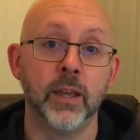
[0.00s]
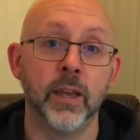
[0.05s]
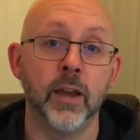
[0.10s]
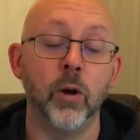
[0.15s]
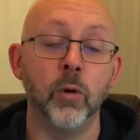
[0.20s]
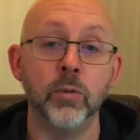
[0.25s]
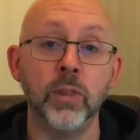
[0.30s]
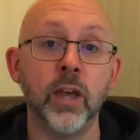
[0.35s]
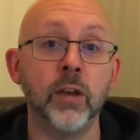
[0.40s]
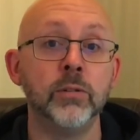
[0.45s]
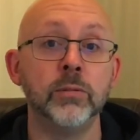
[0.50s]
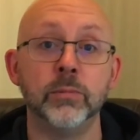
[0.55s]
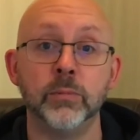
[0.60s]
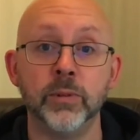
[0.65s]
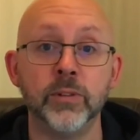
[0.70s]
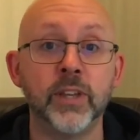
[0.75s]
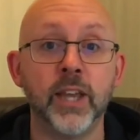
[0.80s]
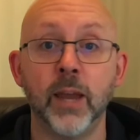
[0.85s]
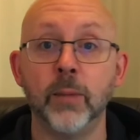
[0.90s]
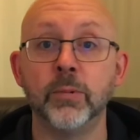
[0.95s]
Although with
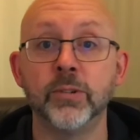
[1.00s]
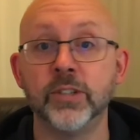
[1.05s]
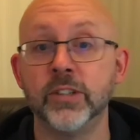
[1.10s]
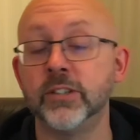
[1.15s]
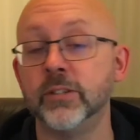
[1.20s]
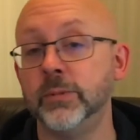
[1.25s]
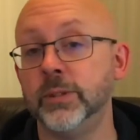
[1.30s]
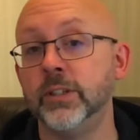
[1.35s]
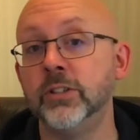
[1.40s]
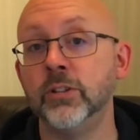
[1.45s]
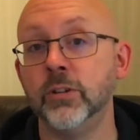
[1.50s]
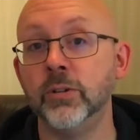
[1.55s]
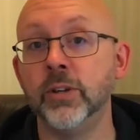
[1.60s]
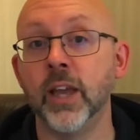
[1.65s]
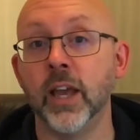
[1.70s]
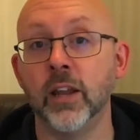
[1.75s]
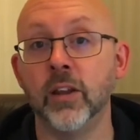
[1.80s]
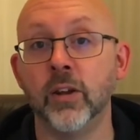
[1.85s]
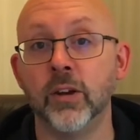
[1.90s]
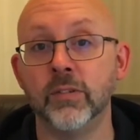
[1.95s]
the camera system, you do
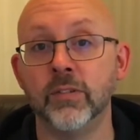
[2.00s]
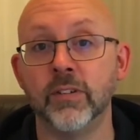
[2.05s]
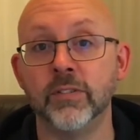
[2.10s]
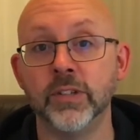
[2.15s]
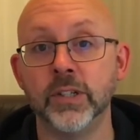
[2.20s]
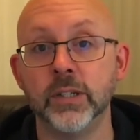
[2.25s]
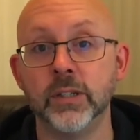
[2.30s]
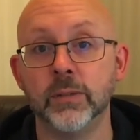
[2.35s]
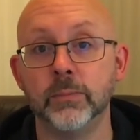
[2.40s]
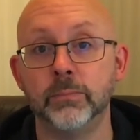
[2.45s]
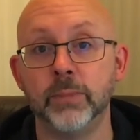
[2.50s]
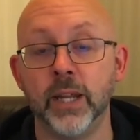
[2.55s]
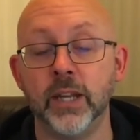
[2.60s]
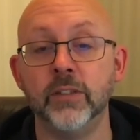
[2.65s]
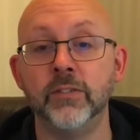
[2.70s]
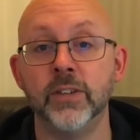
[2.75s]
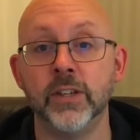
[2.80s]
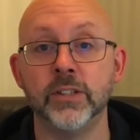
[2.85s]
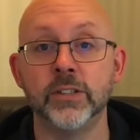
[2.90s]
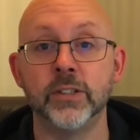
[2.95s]
get a lot of other
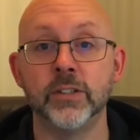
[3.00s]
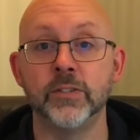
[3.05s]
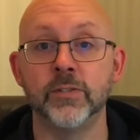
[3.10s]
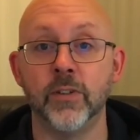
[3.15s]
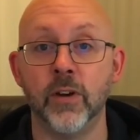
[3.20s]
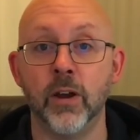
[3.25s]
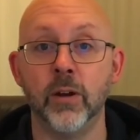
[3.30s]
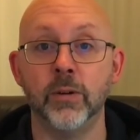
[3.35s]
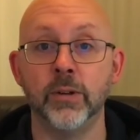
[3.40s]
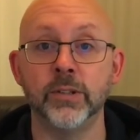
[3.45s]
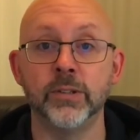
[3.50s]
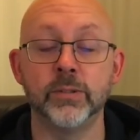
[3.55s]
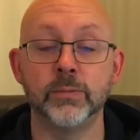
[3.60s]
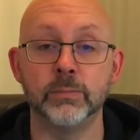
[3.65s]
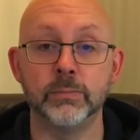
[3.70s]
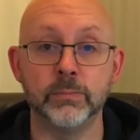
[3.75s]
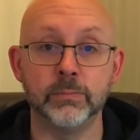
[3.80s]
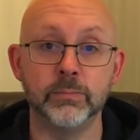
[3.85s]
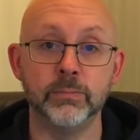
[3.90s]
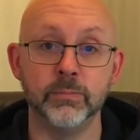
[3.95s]
benefits as far as
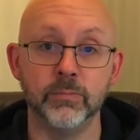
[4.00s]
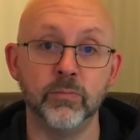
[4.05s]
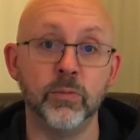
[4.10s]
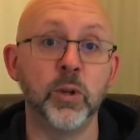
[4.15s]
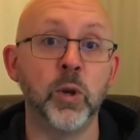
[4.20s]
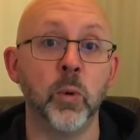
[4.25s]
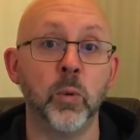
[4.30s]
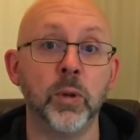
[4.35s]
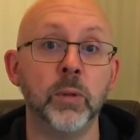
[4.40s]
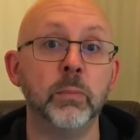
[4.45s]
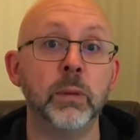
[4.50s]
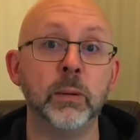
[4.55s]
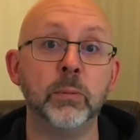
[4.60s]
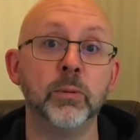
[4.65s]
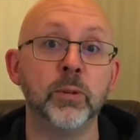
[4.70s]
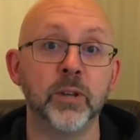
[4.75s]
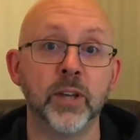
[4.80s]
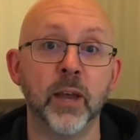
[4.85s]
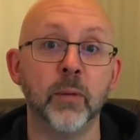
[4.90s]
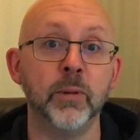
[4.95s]
recording people
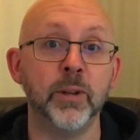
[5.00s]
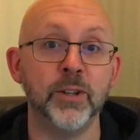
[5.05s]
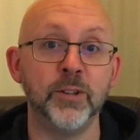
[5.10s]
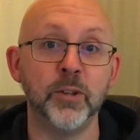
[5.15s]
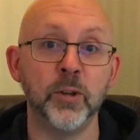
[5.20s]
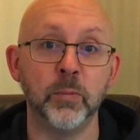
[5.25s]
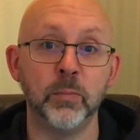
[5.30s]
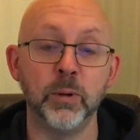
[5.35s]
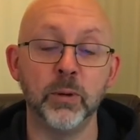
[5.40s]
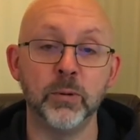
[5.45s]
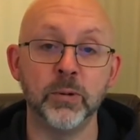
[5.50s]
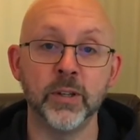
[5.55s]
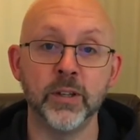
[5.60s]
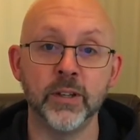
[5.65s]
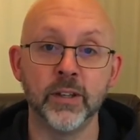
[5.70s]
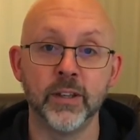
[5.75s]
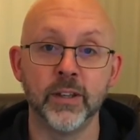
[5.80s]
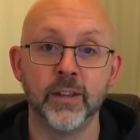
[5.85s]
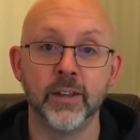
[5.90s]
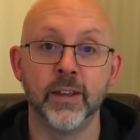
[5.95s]
that come into your building,
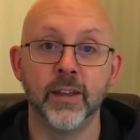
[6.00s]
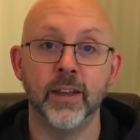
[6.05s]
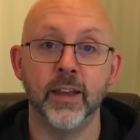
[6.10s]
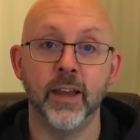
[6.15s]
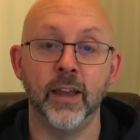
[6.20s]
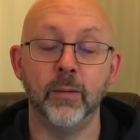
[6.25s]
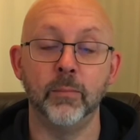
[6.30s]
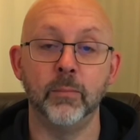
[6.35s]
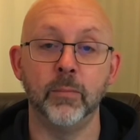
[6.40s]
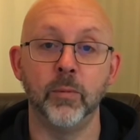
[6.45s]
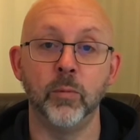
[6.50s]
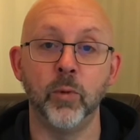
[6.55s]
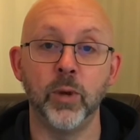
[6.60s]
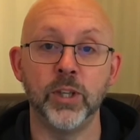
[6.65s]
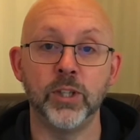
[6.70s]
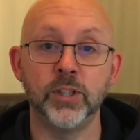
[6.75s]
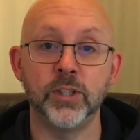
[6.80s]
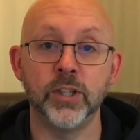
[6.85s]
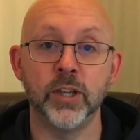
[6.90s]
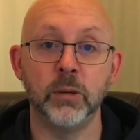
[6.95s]

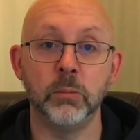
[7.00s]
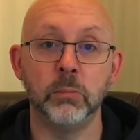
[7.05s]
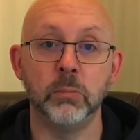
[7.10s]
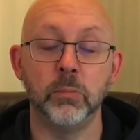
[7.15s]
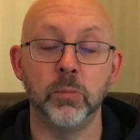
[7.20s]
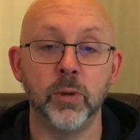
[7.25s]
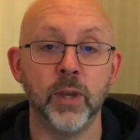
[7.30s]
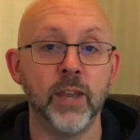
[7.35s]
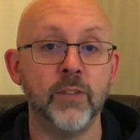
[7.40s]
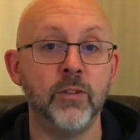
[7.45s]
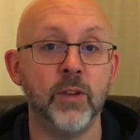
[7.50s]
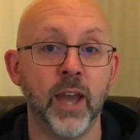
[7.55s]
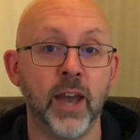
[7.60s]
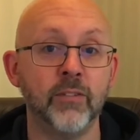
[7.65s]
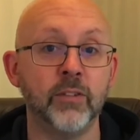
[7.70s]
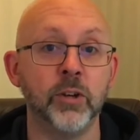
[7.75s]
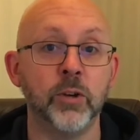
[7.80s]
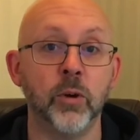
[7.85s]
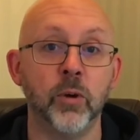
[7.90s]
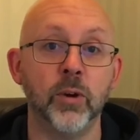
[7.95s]
which if you
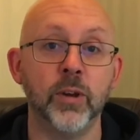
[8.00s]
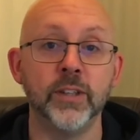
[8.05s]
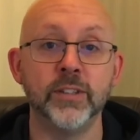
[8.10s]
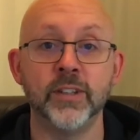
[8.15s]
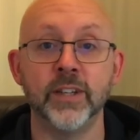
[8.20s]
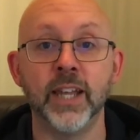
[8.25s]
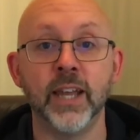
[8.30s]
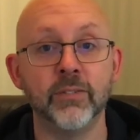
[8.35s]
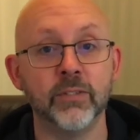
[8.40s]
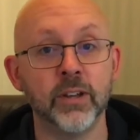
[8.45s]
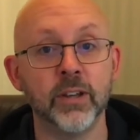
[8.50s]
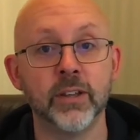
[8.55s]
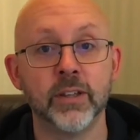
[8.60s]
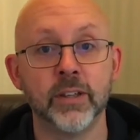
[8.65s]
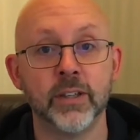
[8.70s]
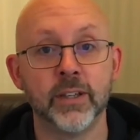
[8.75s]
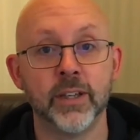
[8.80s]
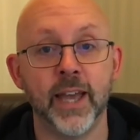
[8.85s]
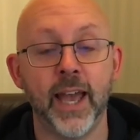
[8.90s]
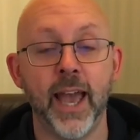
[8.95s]
haven't got, is another
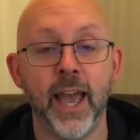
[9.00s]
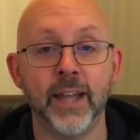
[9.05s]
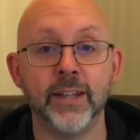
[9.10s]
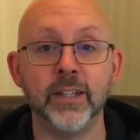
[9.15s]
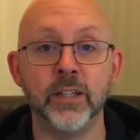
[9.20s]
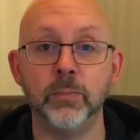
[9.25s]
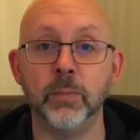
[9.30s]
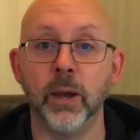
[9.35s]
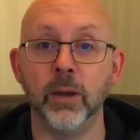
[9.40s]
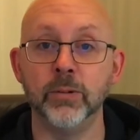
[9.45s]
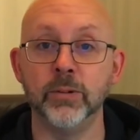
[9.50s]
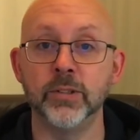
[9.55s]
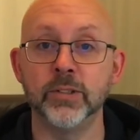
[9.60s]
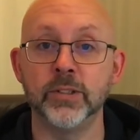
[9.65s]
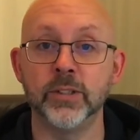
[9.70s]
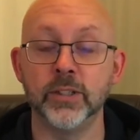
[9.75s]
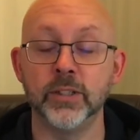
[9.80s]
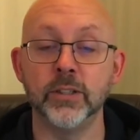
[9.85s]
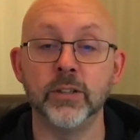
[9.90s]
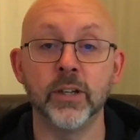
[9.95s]
added bonus
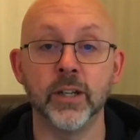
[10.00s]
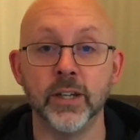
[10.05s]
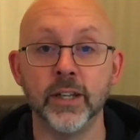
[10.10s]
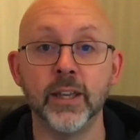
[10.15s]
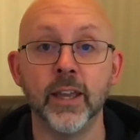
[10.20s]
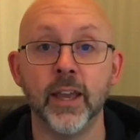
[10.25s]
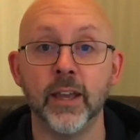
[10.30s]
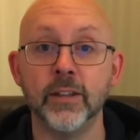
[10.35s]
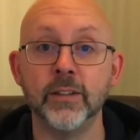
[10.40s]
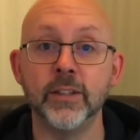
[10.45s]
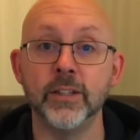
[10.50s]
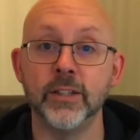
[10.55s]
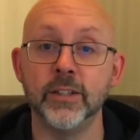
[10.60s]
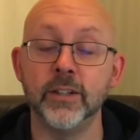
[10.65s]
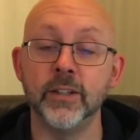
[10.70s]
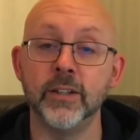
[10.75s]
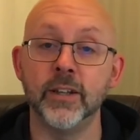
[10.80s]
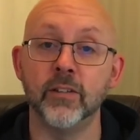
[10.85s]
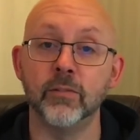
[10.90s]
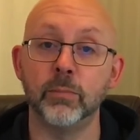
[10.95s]
that you're going to get that you
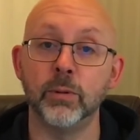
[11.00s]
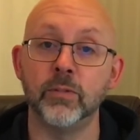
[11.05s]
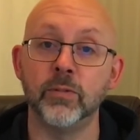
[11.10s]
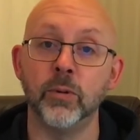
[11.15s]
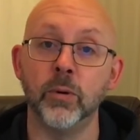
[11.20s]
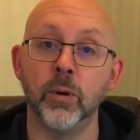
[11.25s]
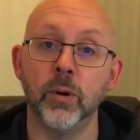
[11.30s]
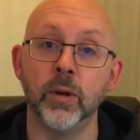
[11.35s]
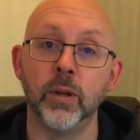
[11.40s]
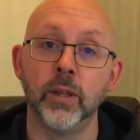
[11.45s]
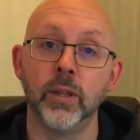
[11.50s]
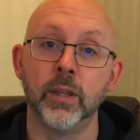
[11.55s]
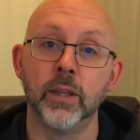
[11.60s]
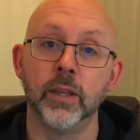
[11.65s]
didn't know before.